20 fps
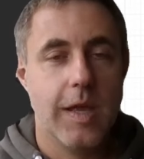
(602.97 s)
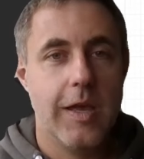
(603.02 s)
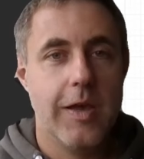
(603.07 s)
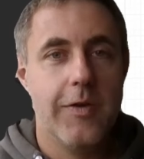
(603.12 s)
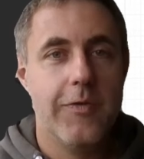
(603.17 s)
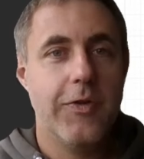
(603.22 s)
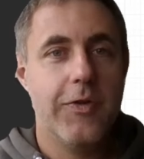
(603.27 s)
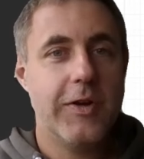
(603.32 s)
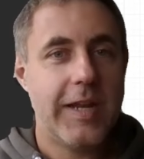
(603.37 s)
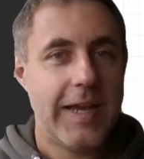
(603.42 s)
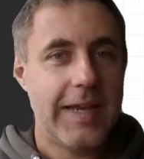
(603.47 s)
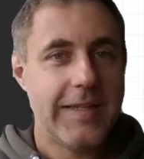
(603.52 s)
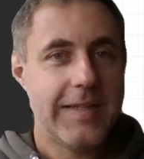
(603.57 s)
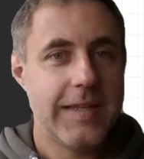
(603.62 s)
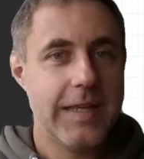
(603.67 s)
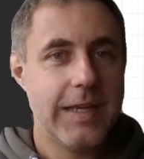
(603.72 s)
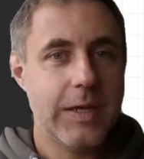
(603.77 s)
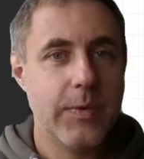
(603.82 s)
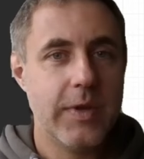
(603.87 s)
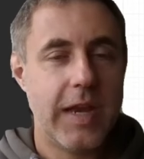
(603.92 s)
For
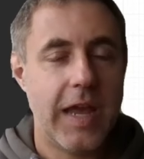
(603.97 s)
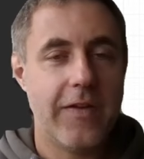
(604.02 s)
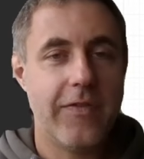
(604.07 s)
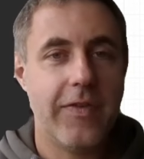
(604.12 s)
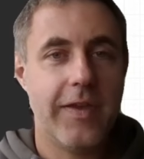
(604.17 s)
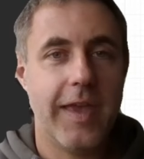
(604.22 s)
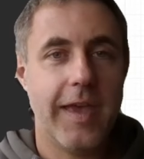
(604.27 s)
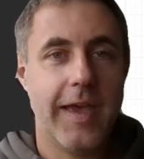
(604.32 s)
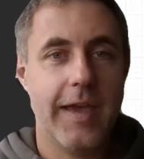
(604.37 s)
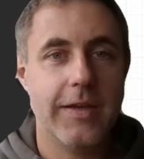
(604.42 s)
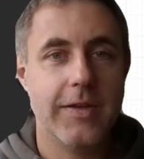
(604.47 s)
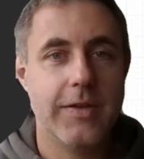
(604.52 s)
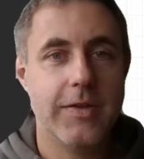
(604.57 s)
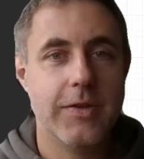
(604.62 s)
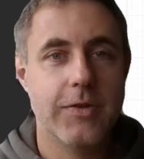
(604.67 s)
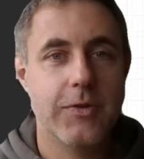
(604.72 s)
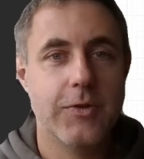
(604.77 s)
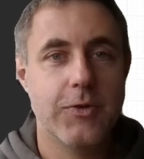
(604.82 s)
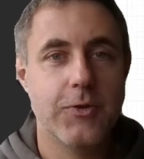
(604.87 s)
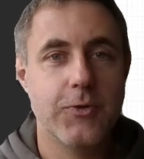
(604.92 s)
testing, we navigate
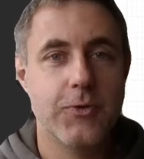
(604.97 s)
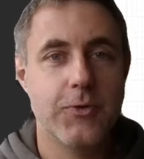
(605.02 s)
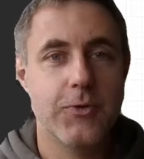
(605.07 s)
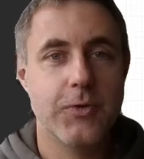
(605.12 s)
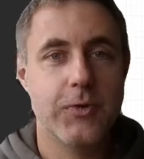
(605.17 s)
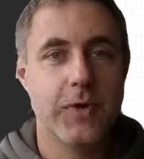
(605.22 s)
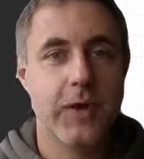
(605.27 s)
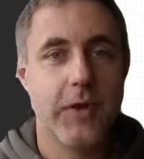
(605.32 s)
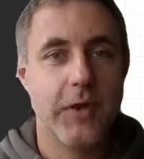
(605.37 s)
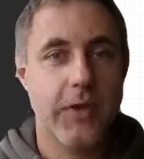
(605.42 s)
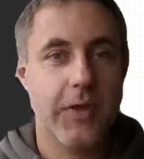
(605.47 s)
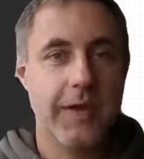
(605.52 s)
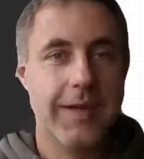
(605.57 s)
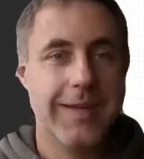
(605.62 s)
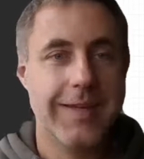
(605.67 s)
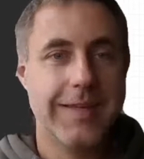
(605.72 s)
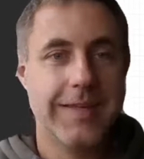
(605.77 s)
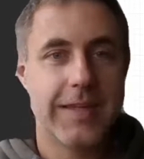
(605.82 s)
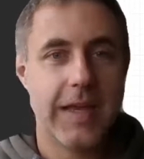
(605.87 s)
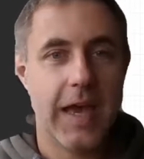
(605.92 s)
to the
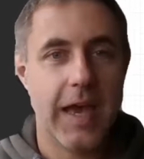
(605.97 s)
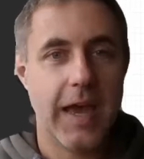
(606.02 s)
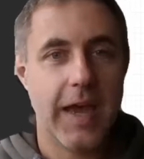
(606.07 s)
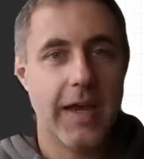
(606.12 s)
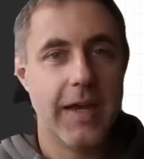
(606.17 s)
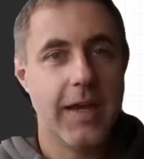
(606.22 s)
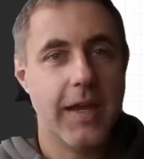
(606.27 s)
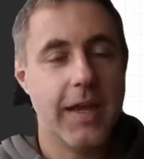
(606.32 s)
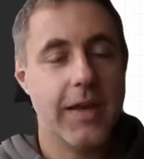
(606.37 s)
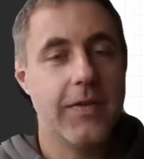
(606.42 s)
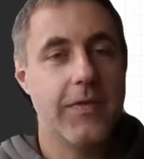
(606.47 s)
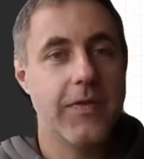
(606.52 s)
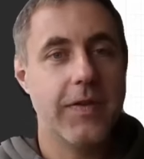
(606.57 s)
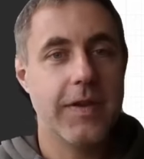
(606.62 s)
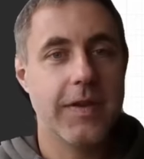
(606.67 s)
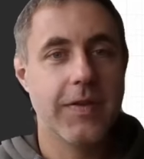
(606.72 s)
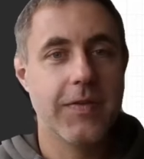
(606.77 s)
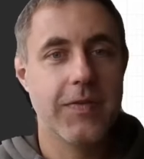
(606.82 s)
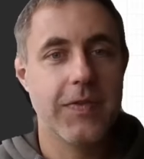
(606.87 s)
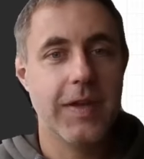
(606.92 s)
Design and
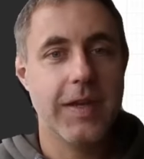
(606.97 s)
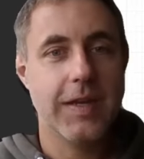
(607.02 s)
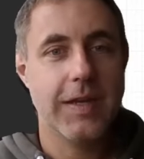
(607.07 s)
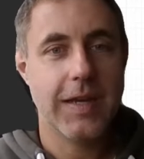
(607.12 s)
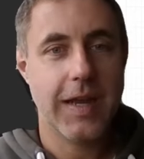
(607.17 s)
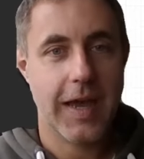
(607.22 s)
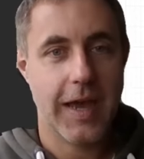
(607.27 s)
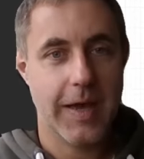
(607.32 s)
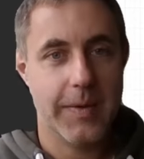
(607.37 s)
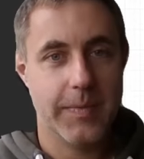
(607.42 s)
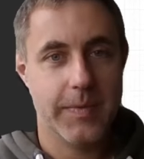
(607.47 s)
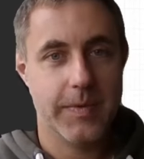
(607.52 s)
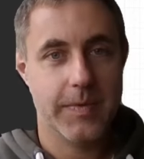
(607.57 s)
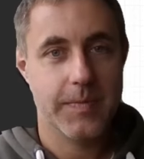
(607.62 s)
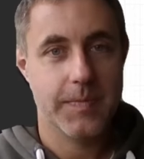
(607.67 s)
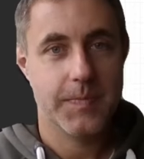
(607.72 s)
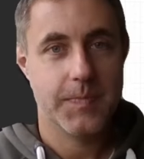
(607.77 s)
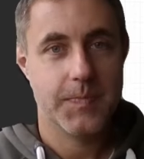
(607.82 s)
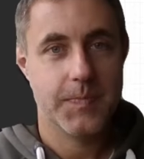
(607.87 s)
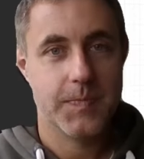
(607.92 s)
VNV tab.
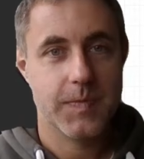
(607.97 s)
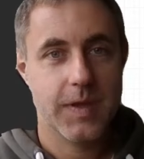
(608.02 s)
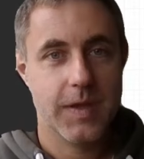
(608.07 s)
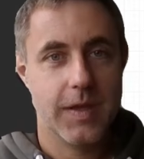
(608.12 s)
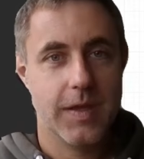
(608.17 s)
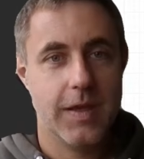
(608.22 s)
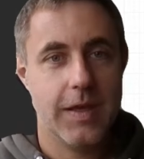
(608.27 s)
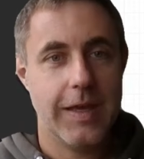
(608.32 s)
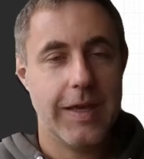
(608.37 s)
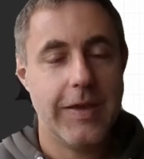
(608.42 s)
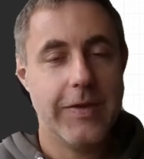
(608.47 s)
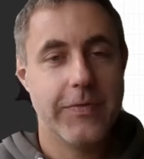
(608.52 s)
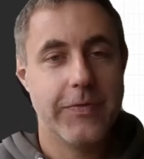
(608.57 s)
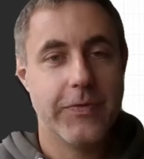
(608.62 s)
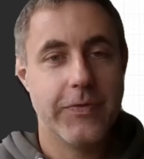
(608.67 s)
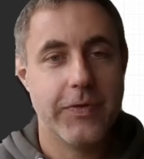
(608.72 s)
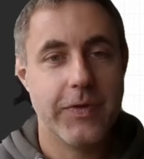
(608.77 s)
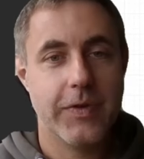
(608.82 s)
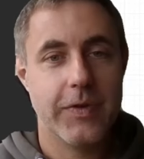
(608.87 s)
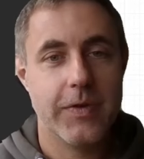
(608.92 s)

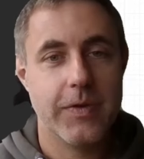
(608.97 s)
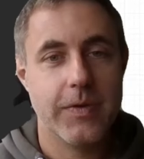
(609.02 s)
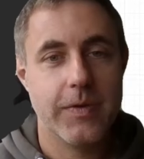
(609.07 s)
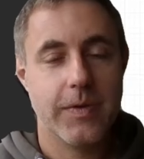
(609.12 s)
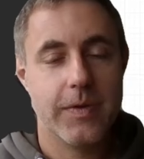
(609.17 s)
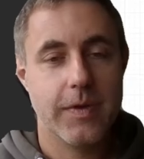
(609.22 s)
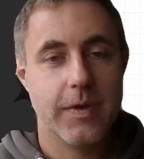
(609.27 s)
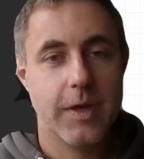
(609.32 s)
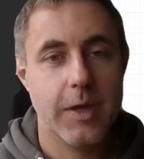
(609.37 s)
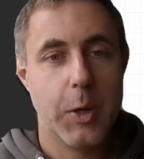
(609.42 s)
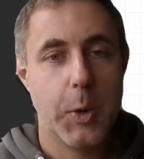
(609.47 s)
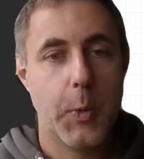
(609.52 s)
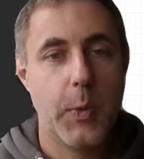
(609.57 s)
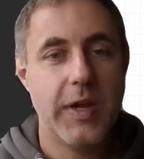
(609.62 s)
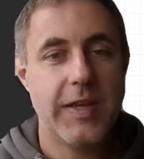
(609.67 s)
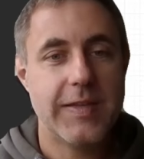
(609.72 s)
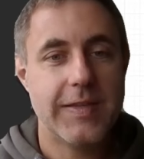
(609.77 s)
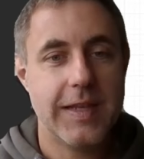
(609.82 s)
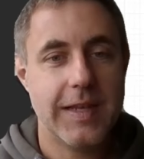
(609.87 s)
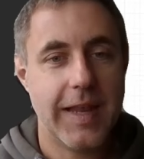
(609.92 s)
If we
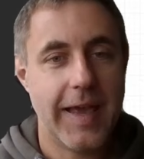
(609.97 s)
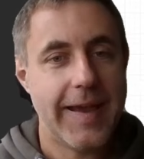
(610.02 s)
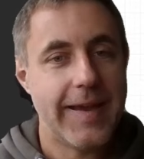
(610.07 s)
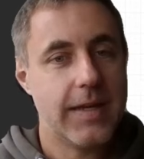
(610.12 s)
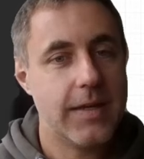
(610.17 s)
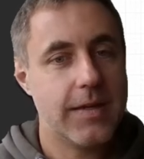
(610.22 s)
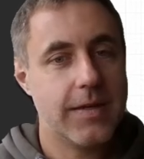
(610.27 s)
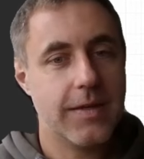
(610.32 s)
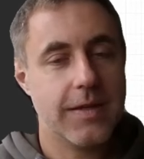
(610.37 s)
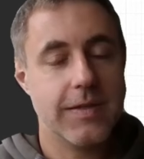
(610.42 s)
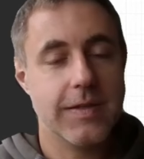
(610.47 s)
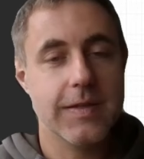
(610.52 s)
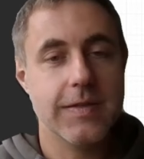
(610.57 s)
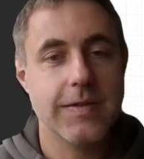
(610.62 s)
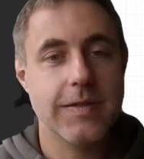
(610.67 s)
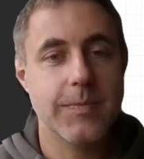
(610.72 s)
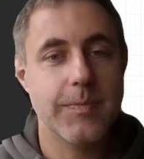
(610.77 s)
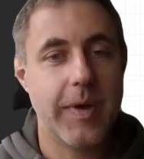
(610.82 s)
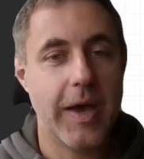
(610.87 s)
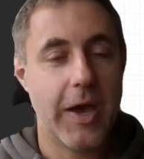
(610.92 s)
select a
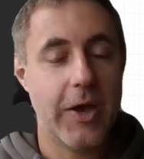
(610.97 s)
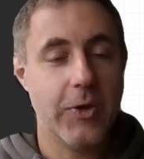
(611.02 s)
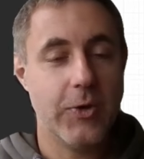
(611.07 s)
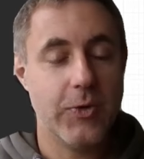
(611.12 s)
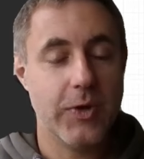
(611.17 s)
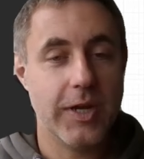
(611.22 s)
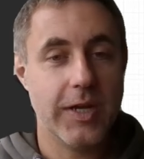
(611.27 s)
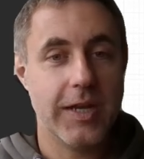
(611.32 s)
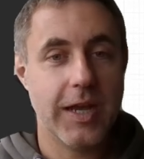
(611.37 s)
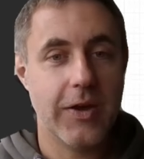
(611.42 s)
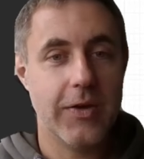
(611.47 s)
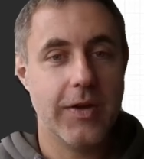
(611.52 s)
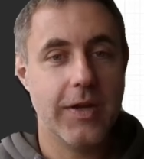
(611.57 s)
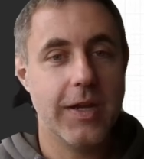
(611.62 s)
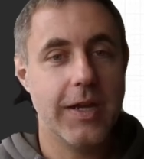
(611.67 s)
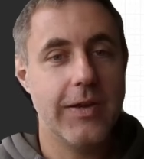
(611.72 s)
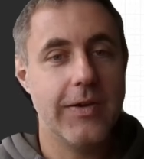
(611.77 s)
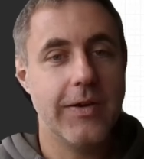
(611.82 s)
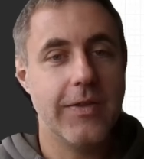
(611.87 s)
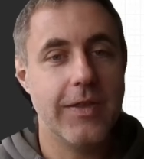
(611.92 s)
system boundary down
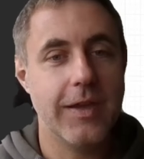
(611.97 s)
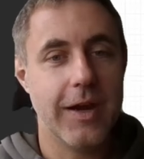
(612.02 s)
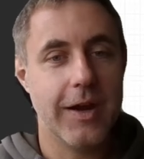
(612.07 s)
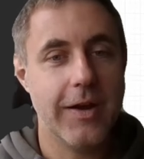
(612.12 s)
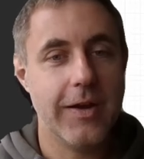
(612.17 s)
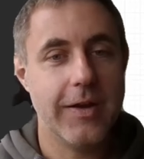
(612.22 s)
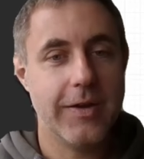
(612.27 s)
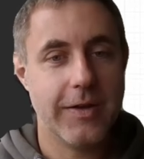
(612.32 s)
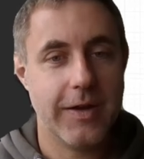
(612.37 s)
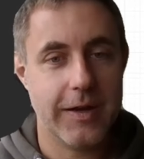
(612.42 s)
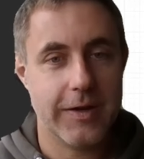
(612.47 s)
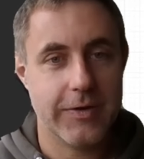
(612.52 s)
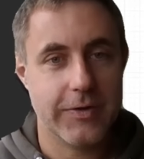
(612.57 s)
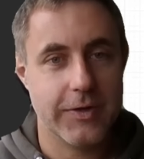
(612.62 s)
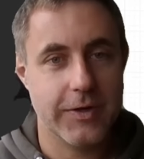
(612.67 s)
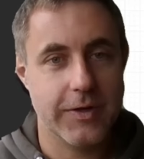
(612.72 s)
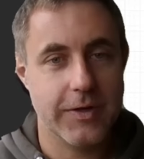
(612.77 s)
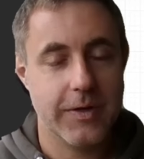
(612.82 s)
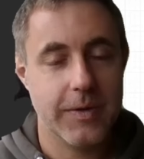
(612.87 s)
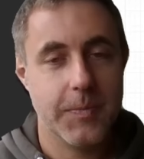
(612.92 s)
here in the
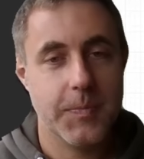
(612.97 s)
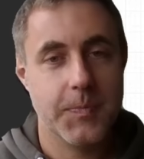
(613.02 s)
architecture,